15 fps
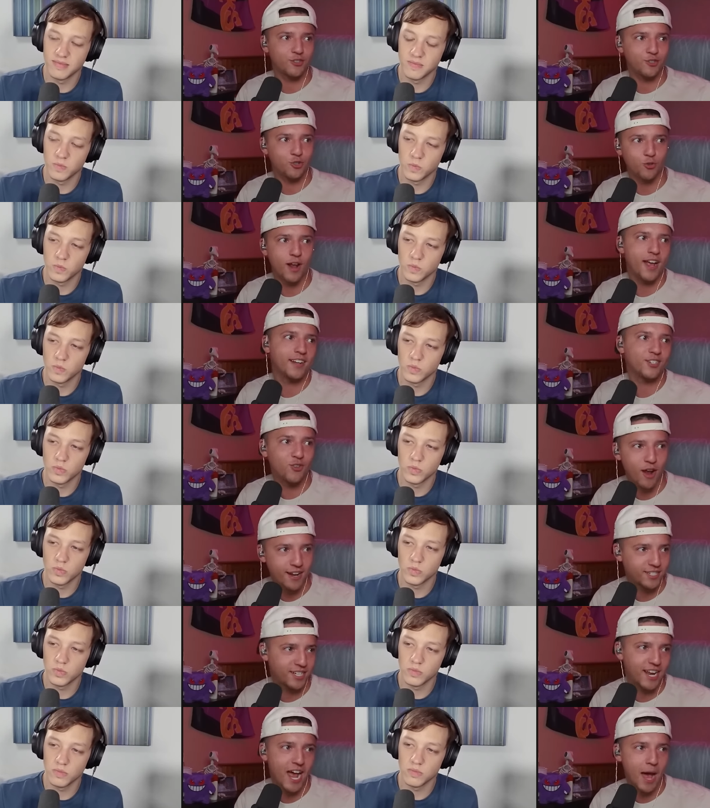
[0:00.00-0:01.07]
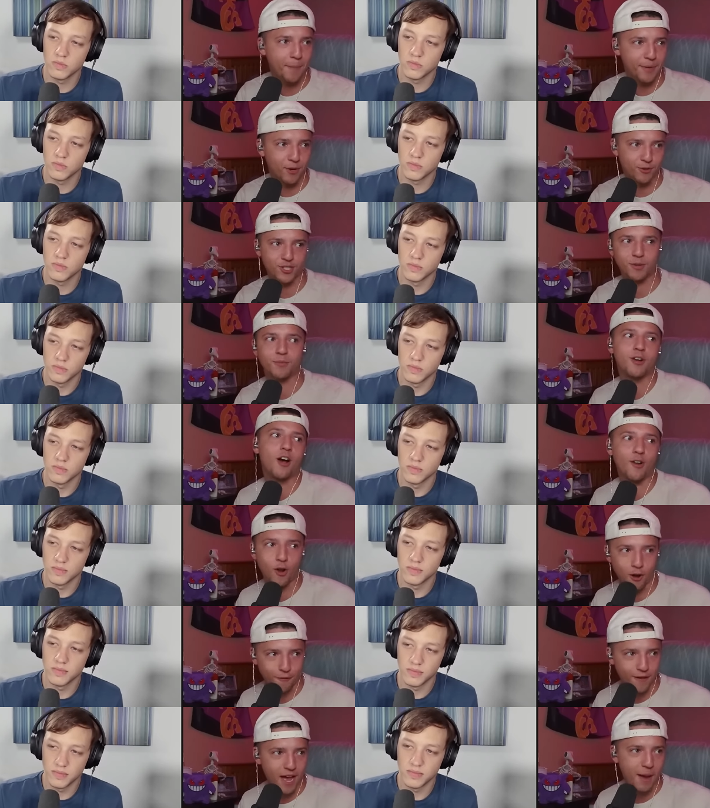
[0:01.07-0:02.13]
Speaker 1: tra- tragedy happened or some
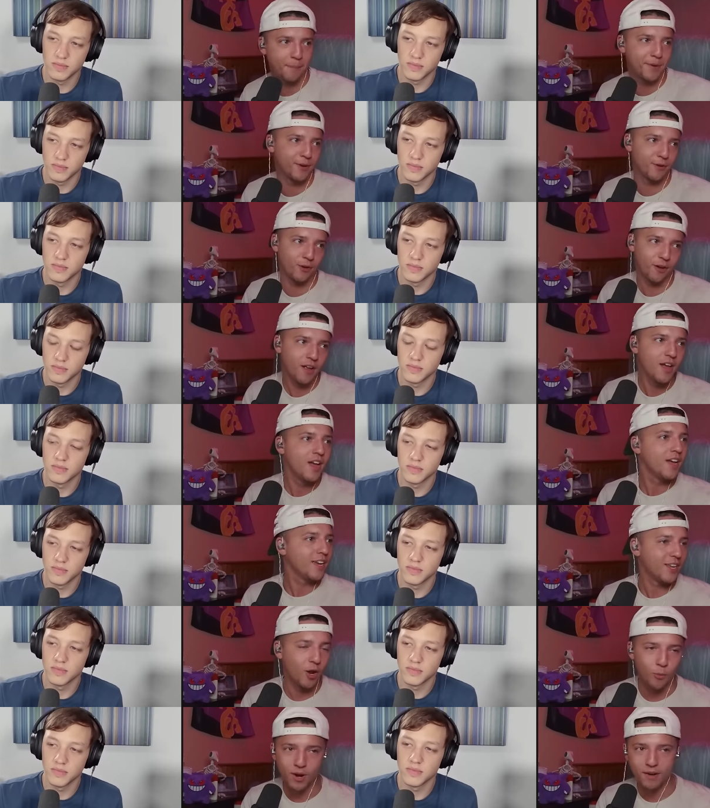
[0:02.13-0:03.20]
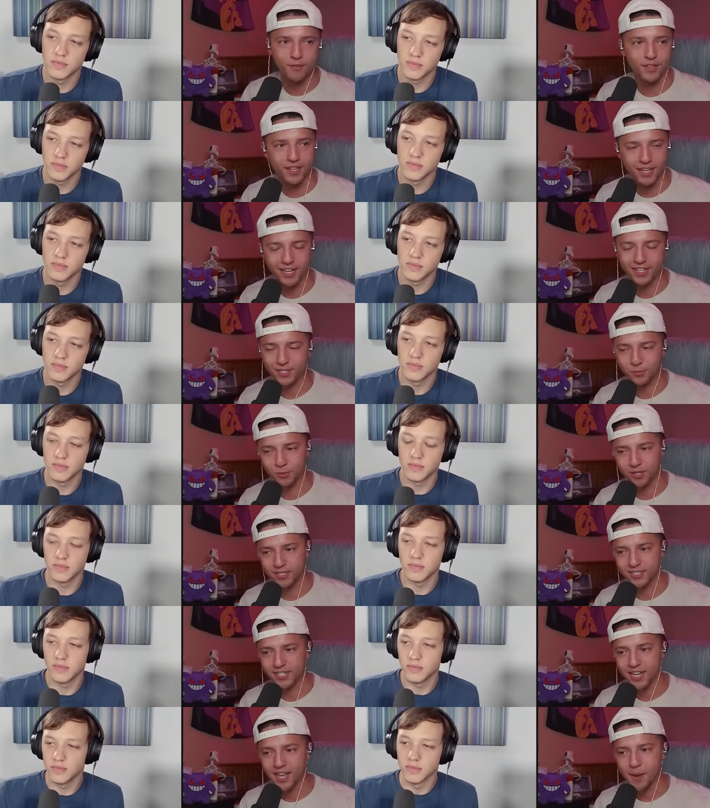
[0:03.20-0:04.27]
cutoff happened or you know whatever the case
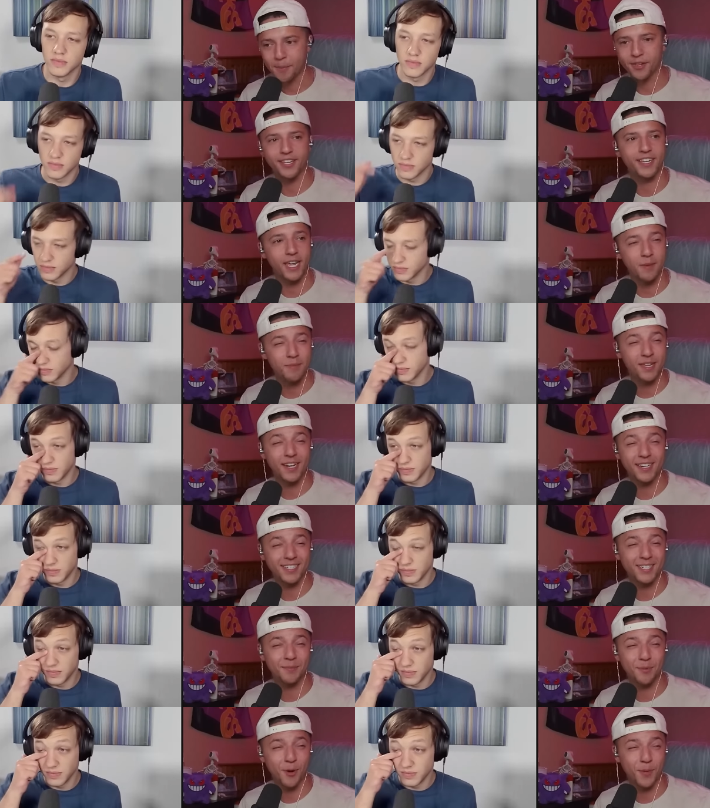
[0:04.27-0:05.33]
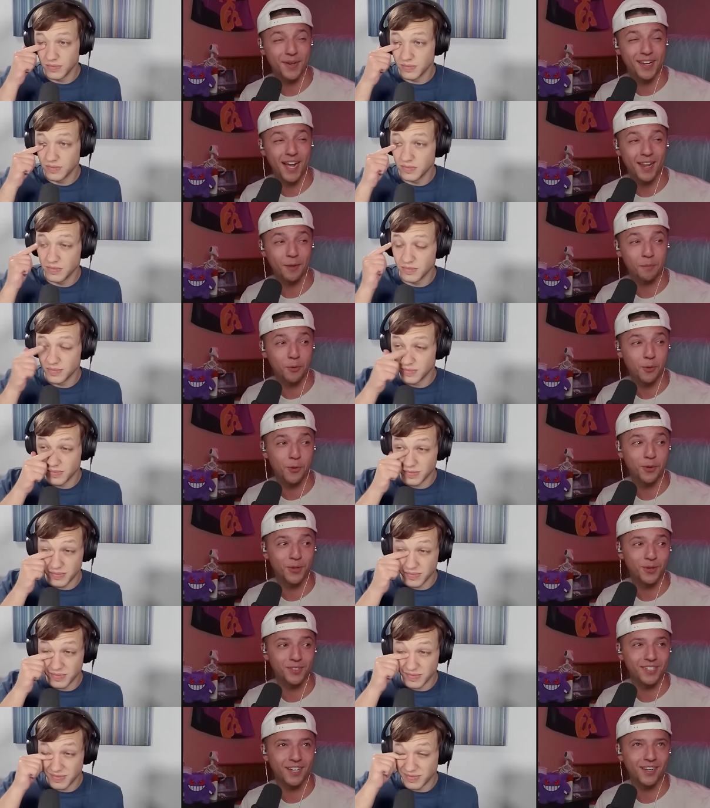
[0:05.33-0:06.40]
was. But like him getting to the point where he got in the pool,
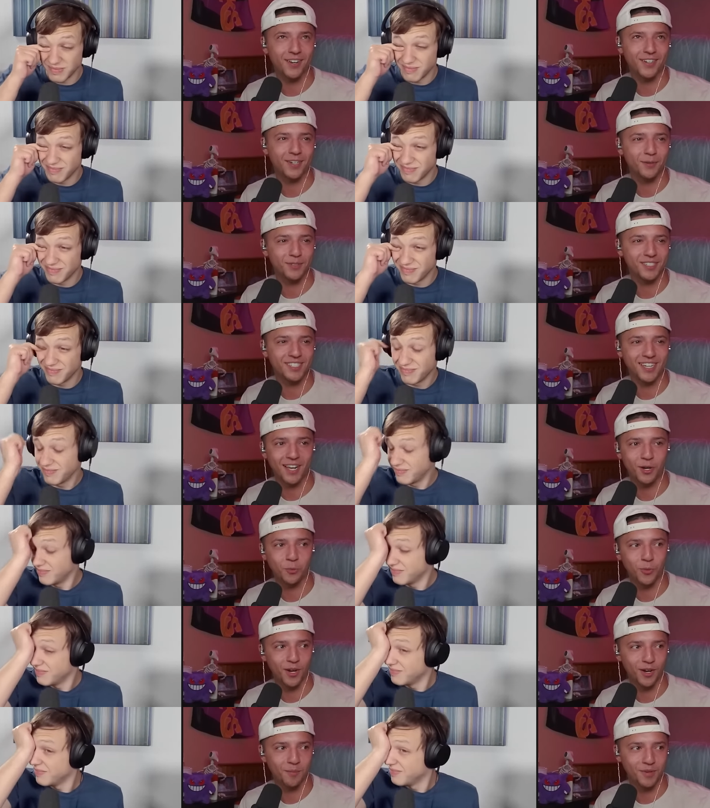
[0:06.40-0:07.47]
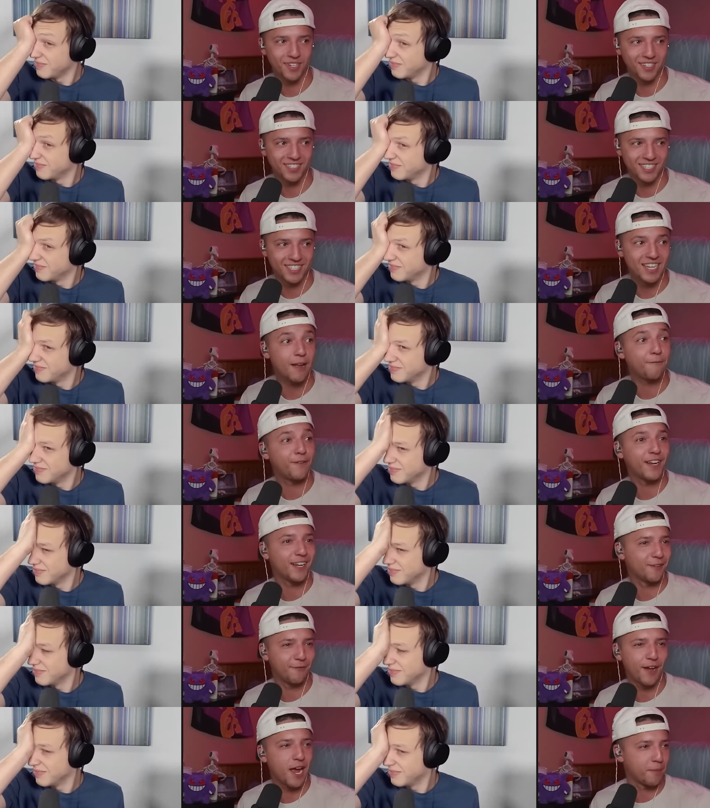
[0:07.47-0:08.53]
there was like okay, well this is kind of weird because it's not
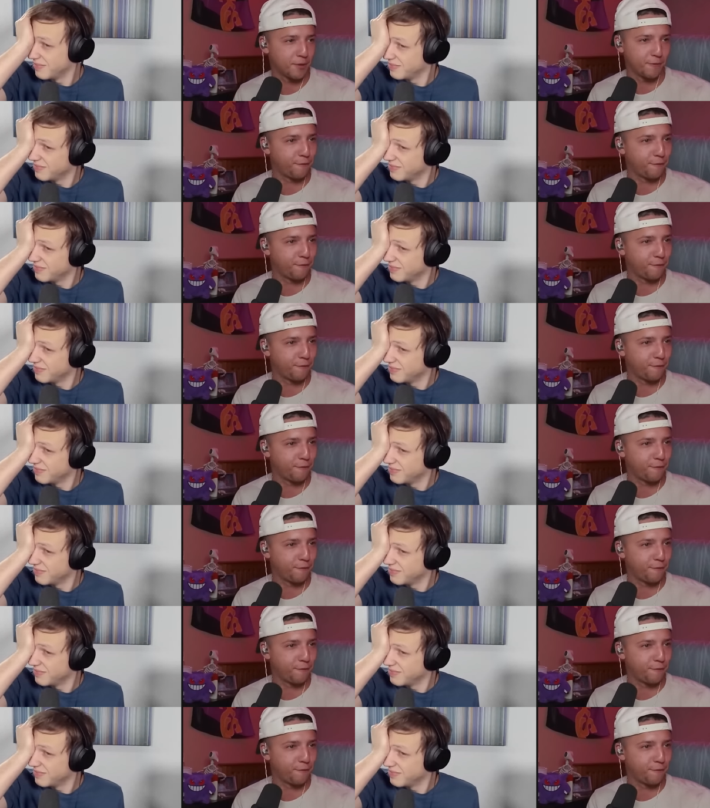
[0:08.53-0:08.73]
fitting the vibe of